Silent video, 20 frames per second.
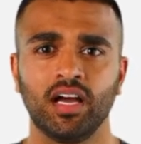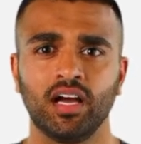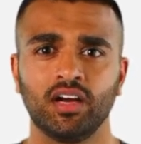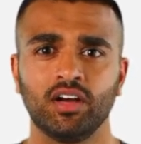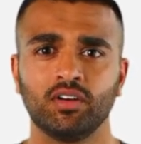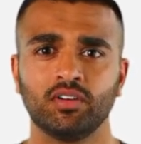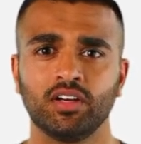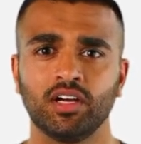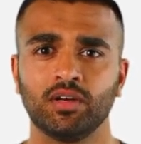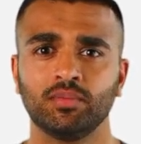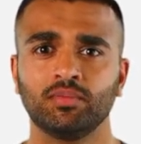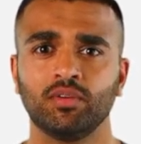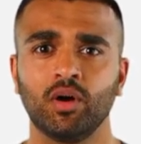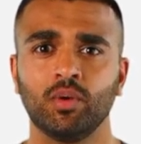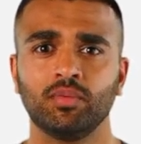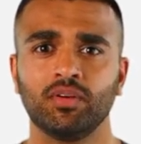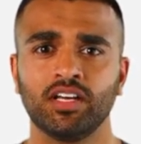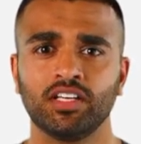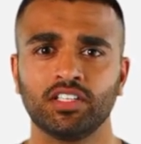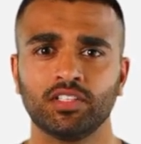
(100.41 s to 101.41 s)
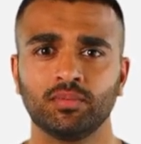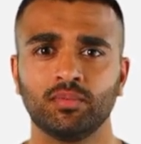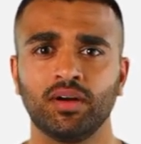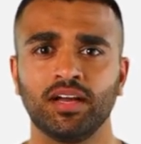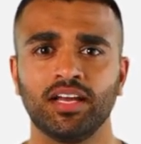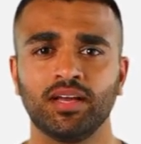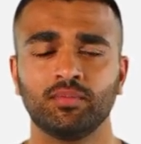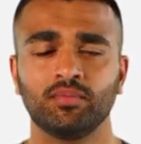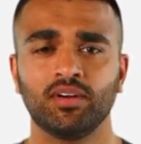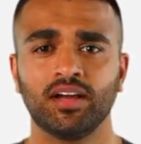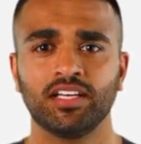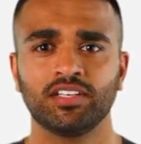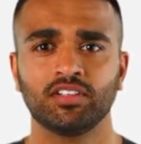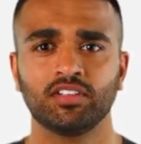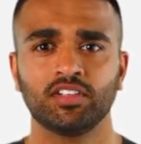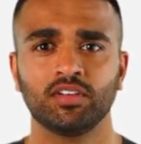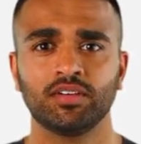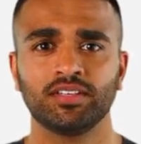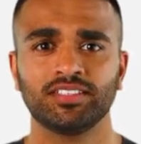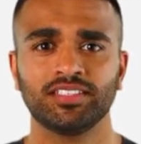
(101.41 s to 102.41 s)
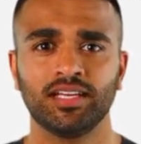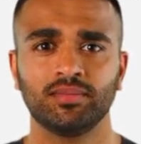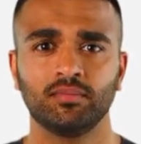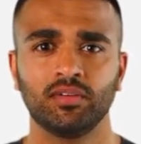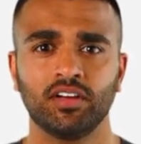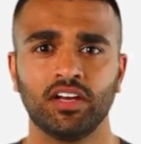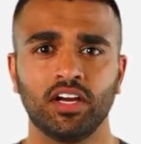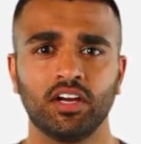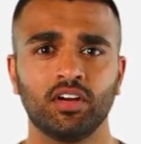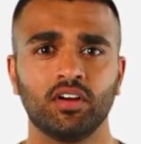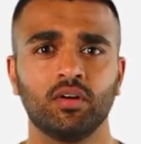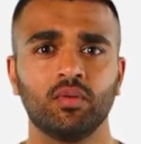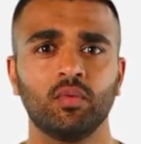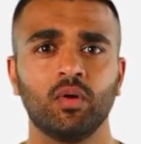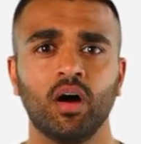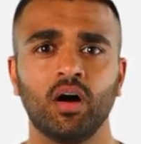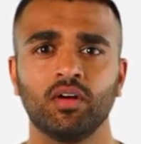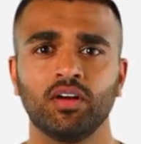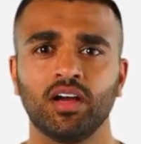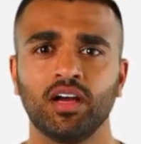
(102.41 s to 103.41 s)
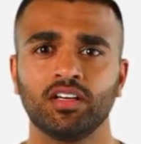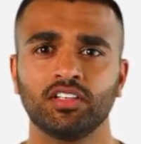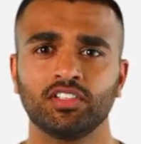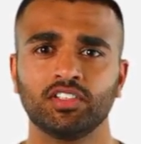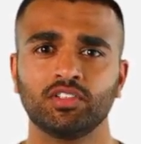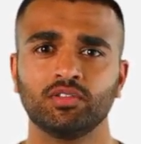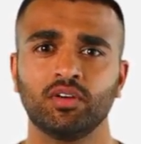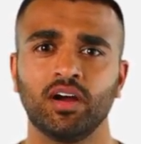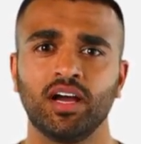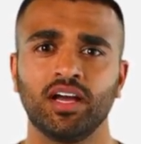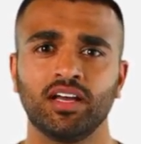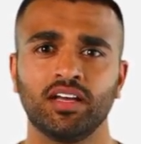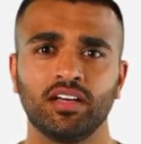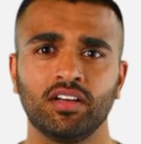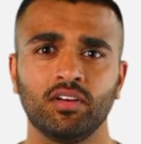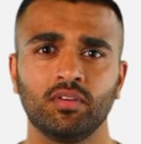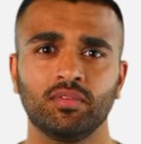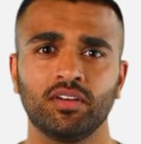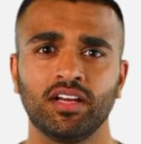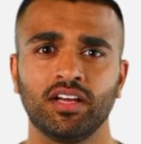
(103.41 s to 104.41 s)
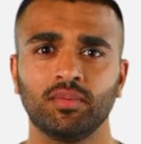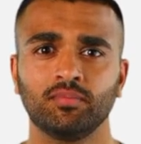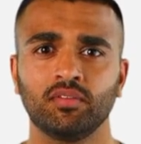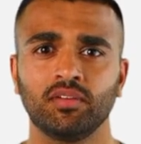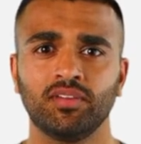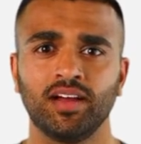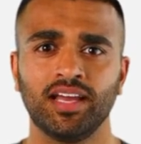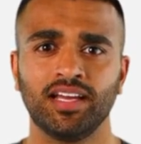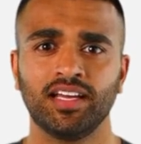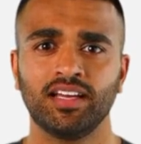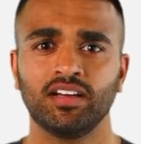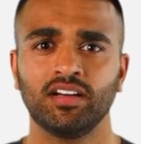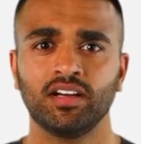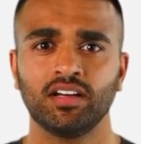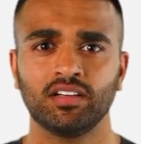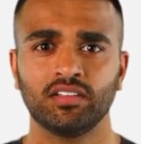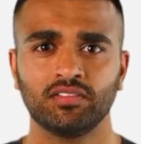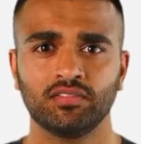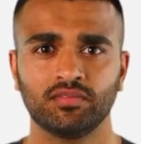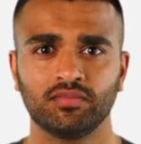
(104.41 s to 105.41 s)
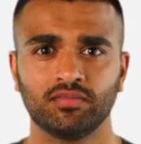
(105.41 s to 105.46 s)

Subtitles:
Use an appropriate spring compressor to assemble the new Arnott strut using the provided nut.